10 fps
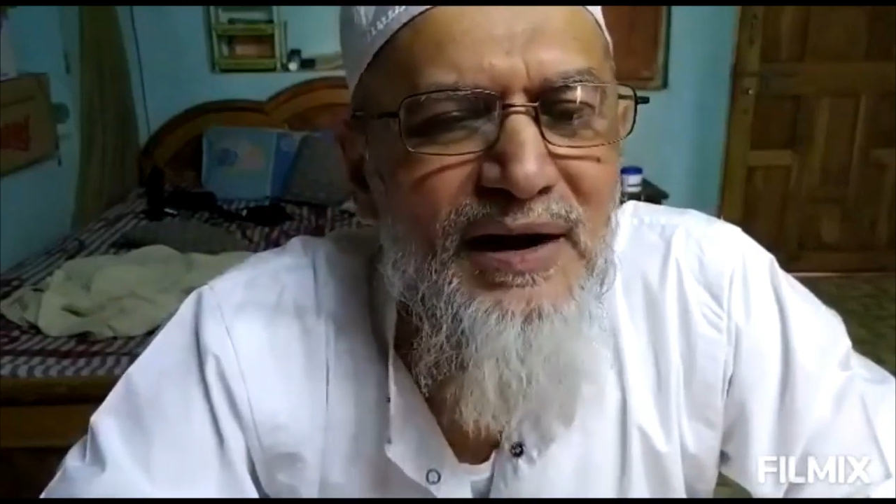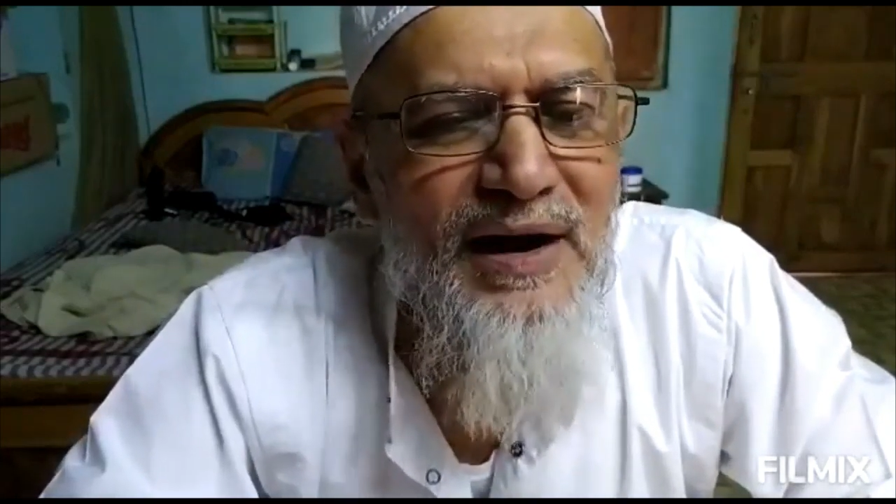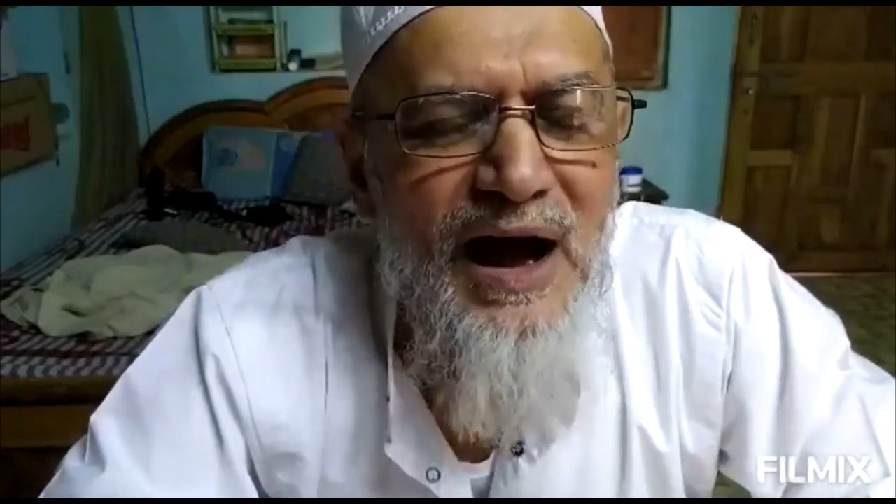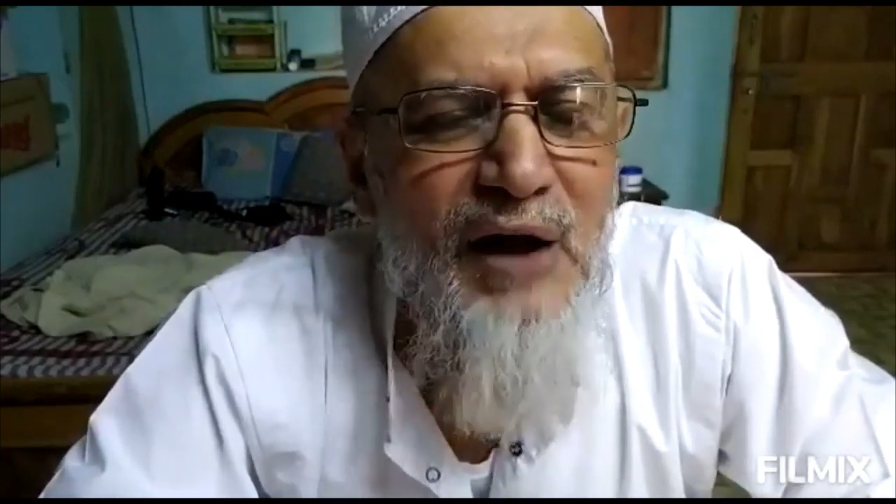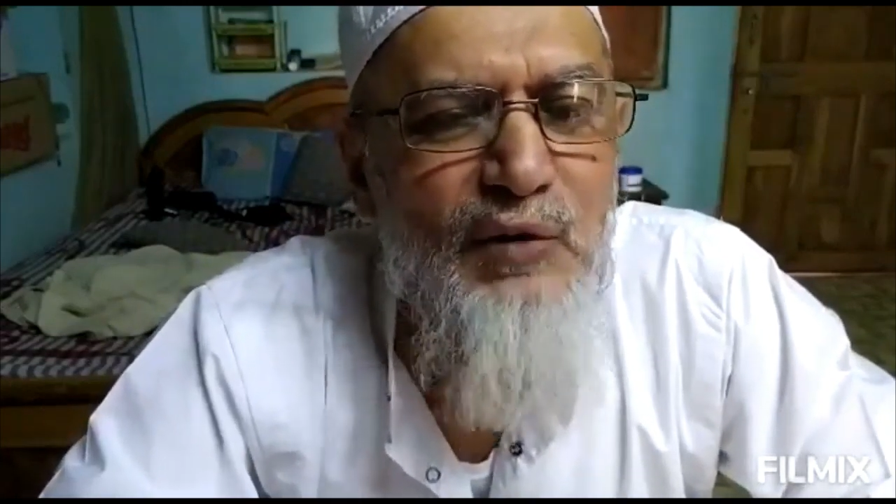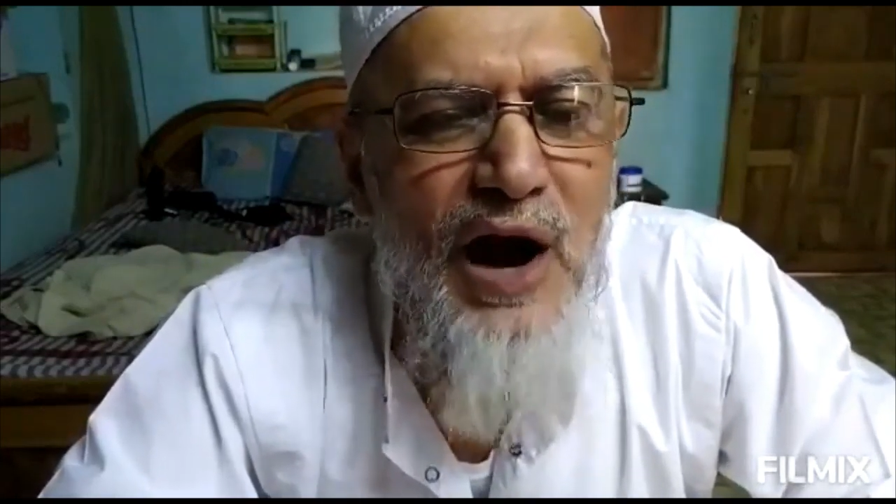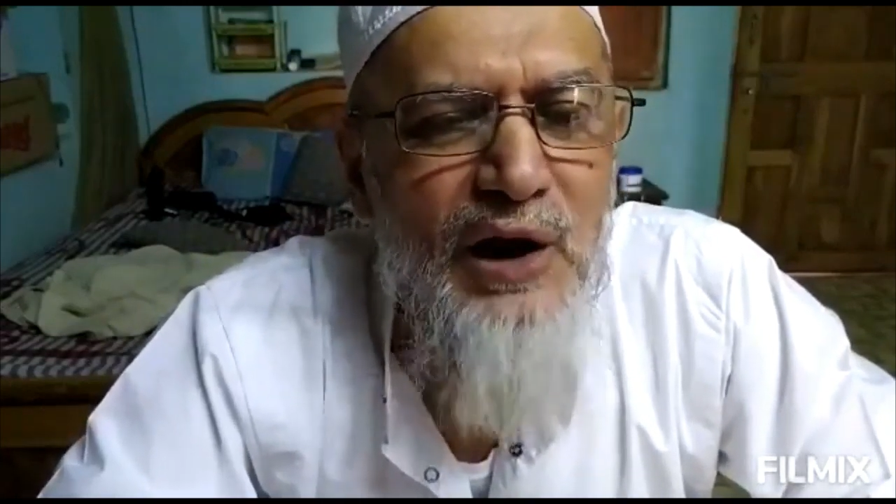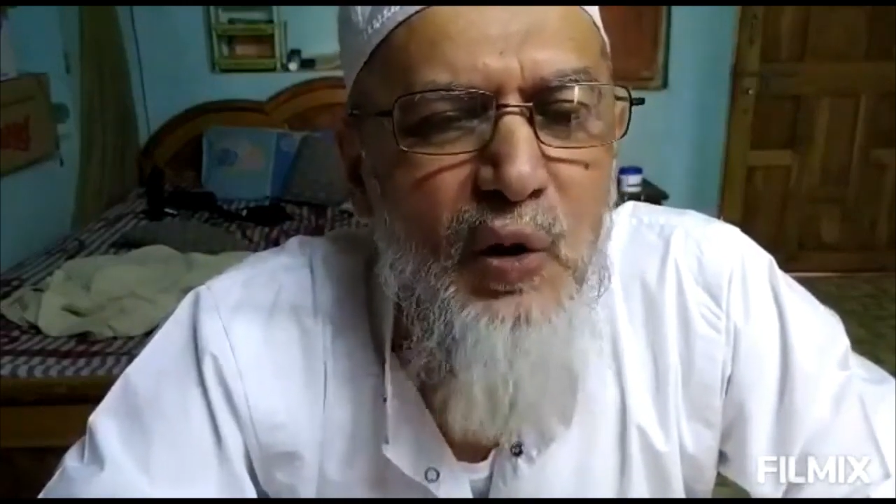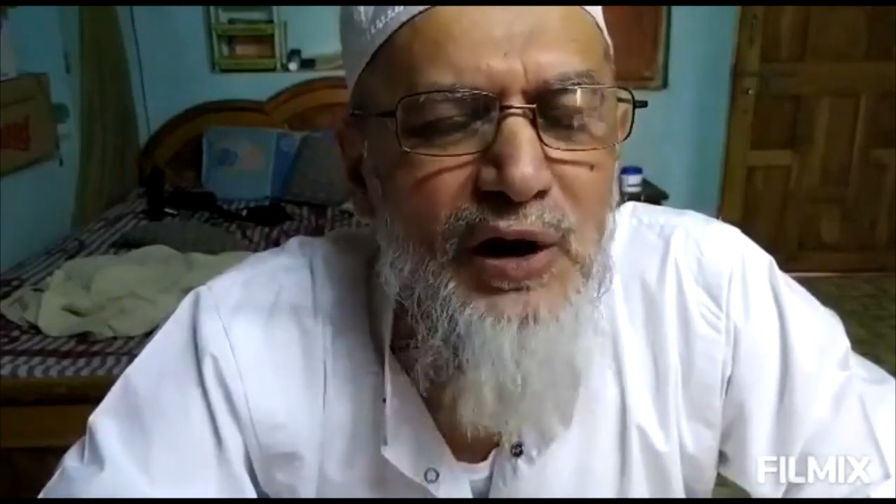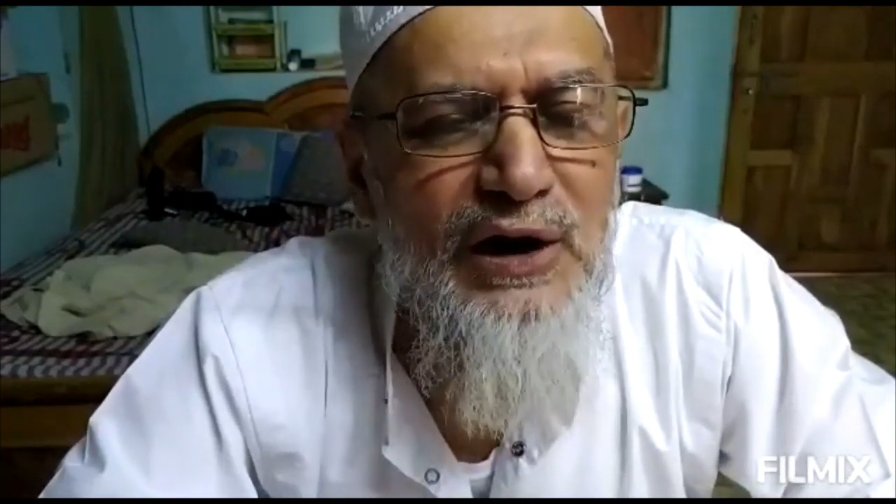how you are
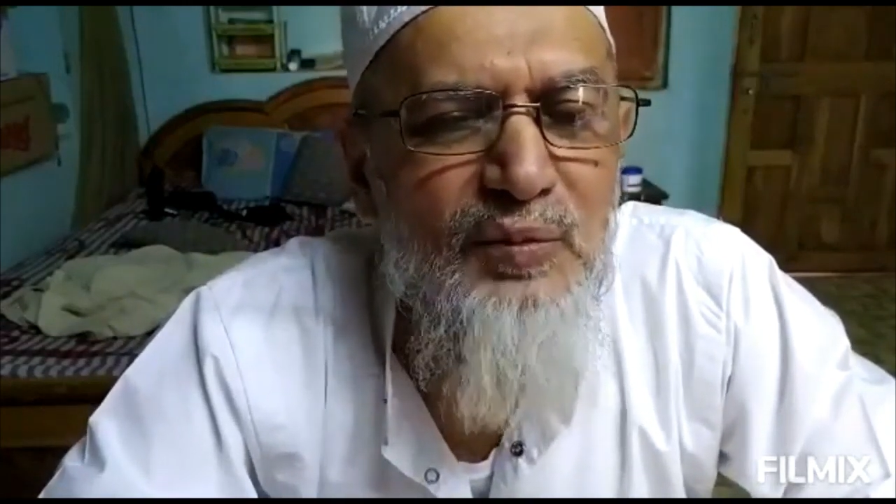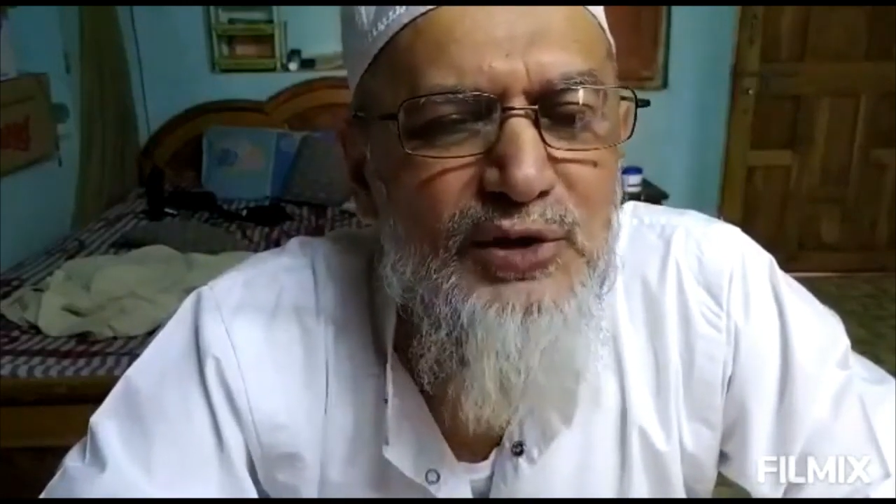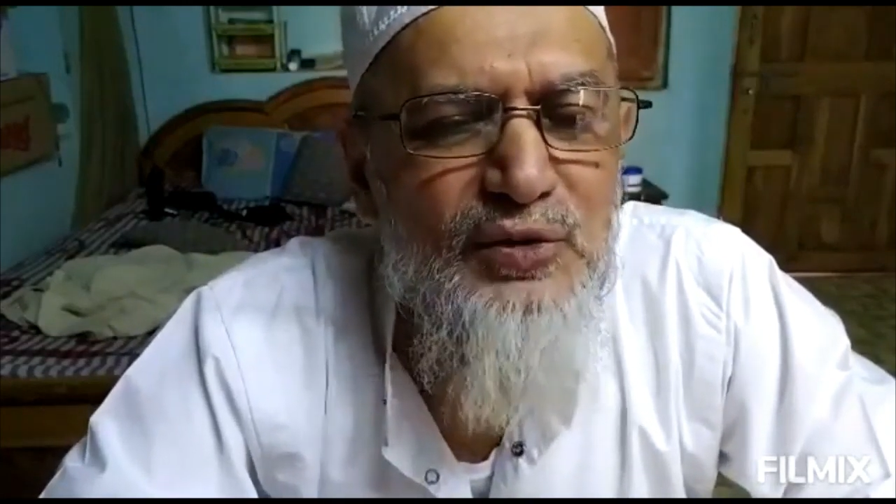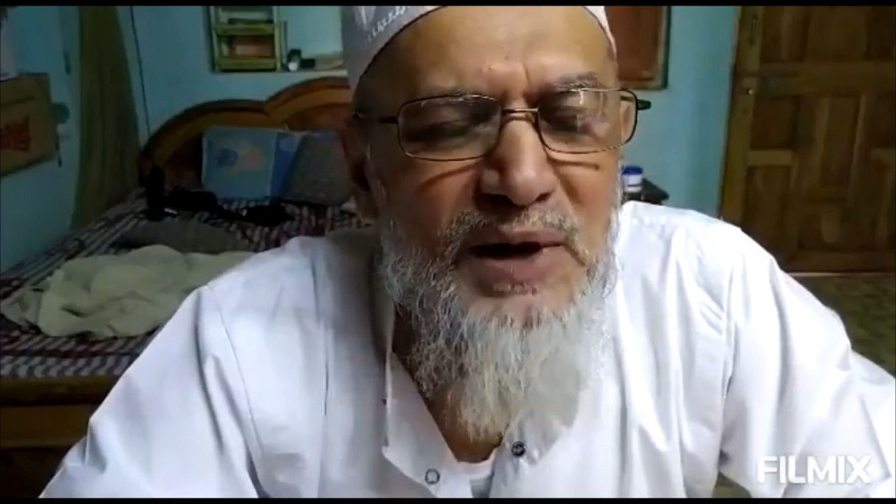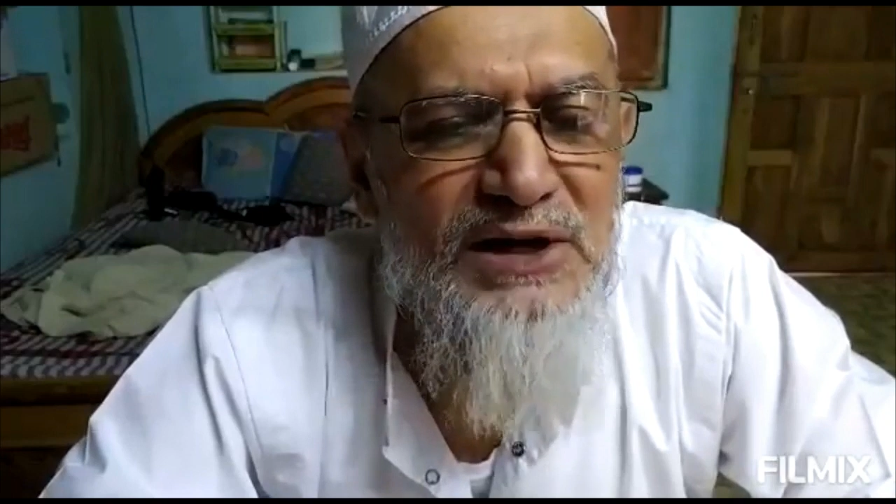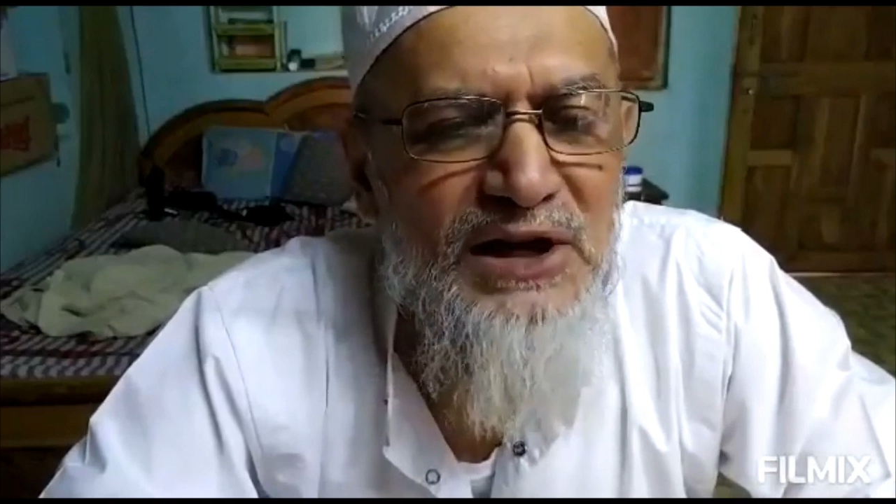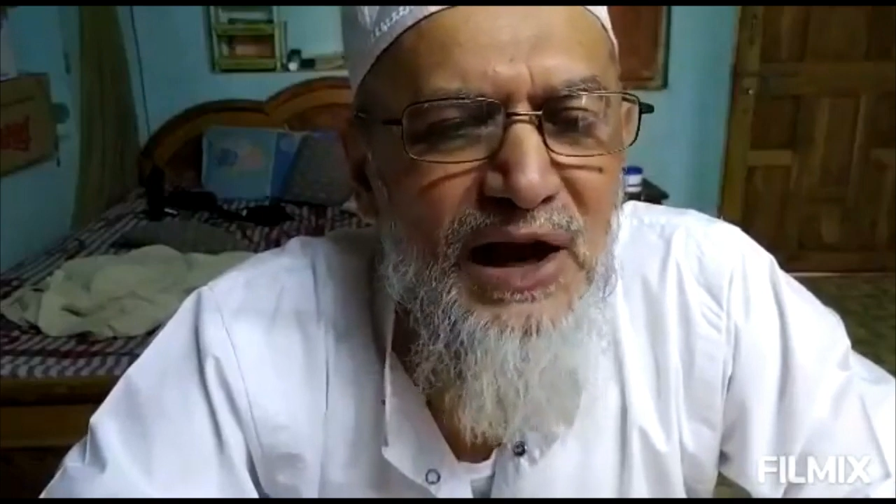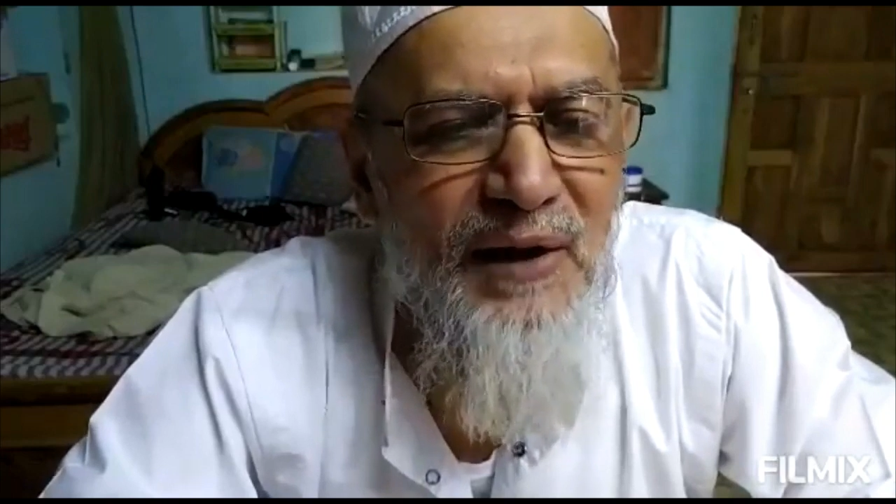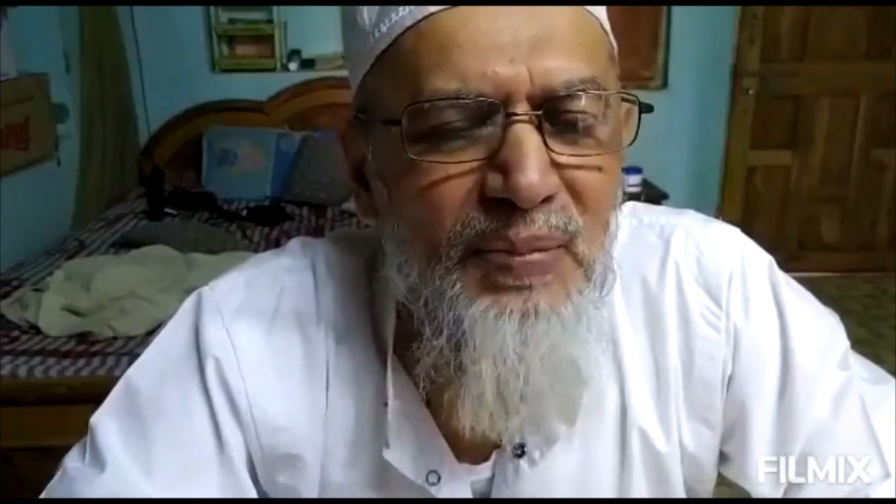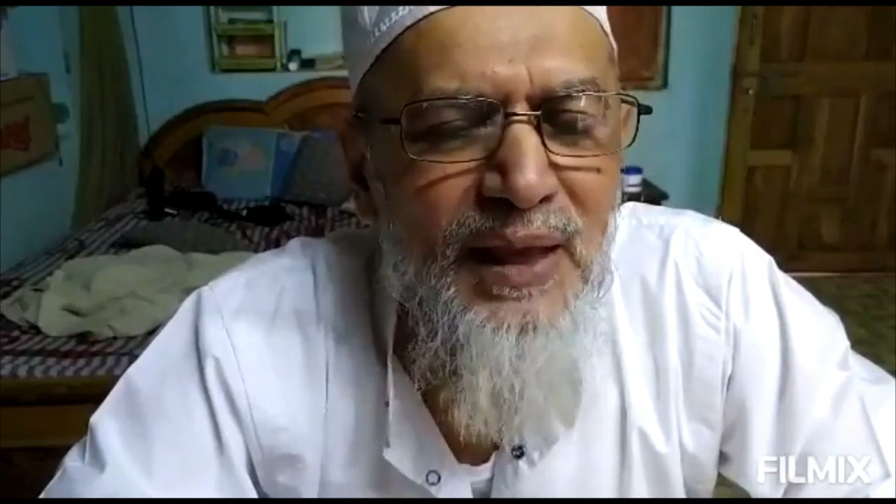calling me to Medina?